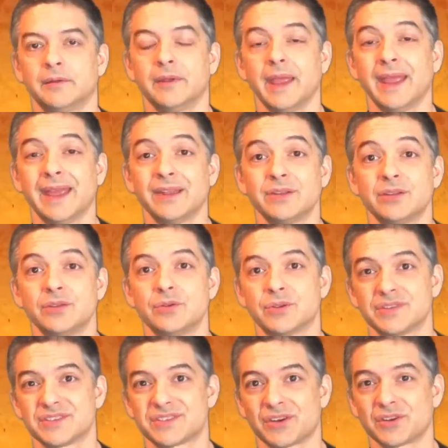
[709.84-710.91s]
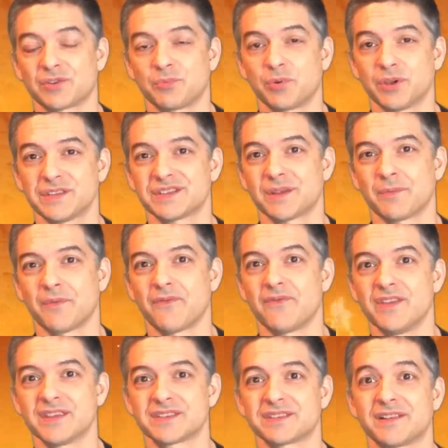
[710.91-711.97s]
And you can start to put some of
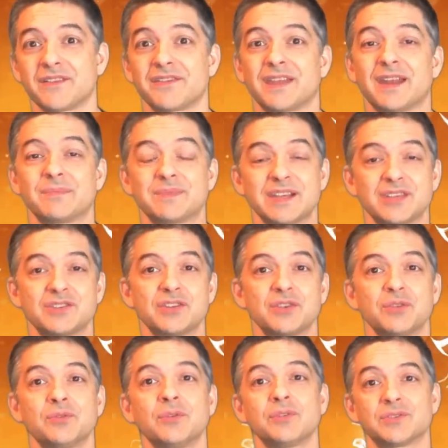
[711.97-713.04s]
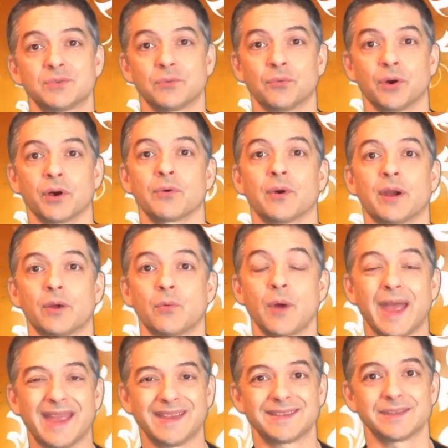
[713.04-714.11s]
this stuff that I'm teaching you to work right
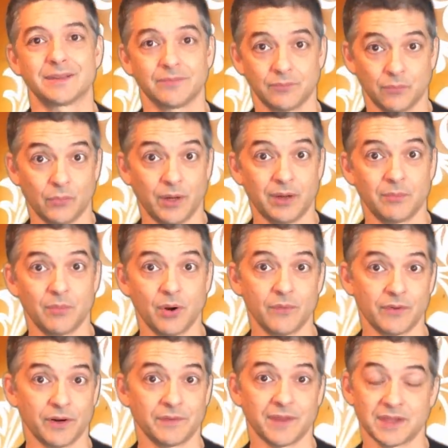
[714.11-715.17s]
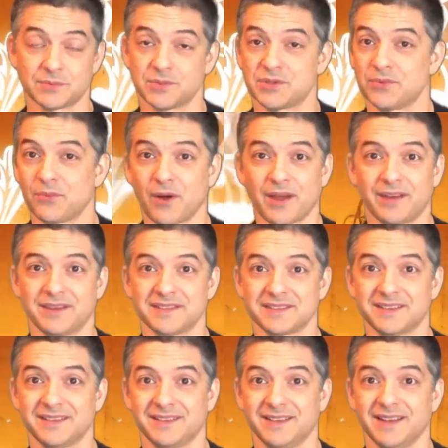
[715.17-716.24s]
away to win them over. That's what you want,
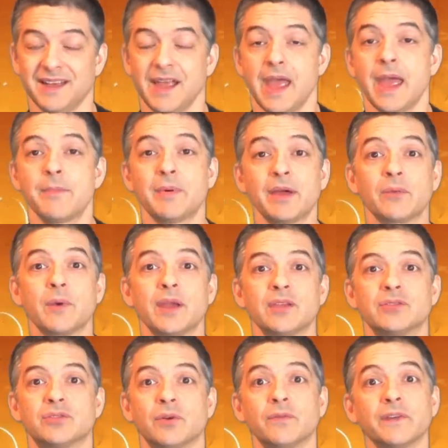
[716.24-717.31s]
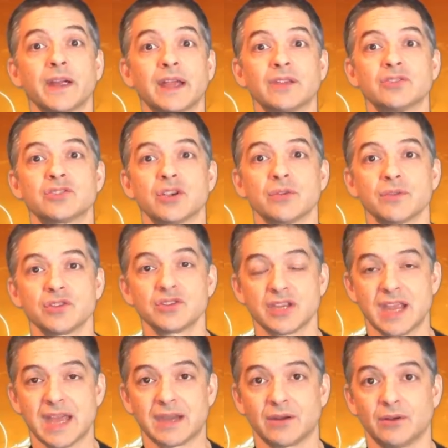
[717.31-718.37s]
isn't it? And by the way, don't forget, share the
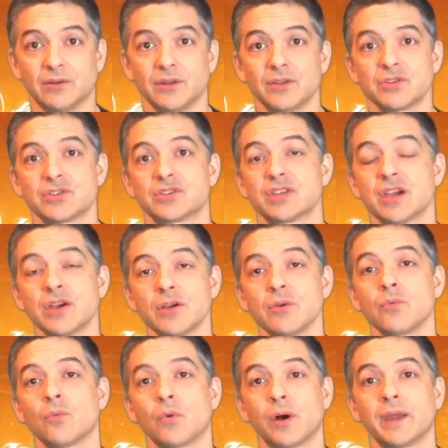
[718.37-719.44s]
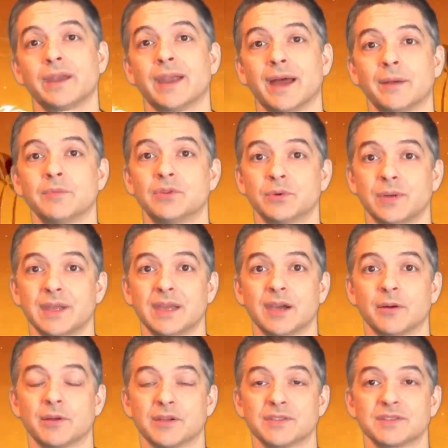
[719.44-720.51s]
channel. Share what I'm doing
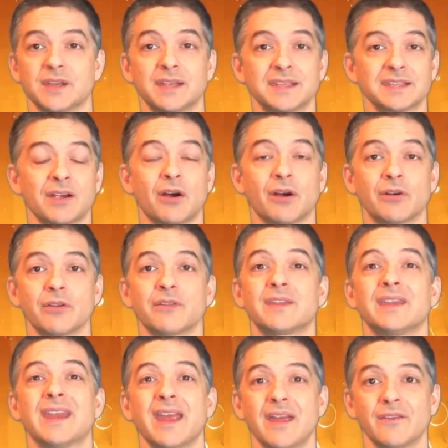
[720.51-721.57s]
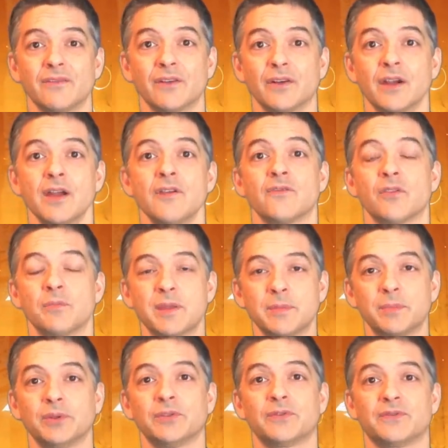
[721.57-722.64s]
here, because it's harder than ever for
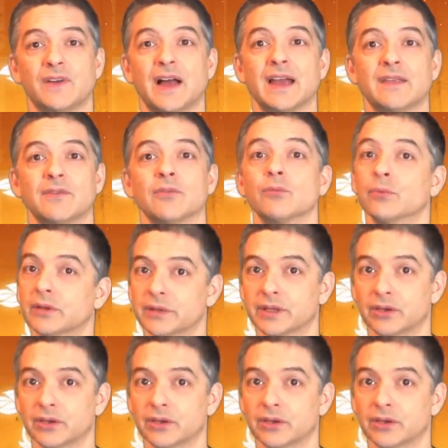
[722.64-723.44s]
people to find the really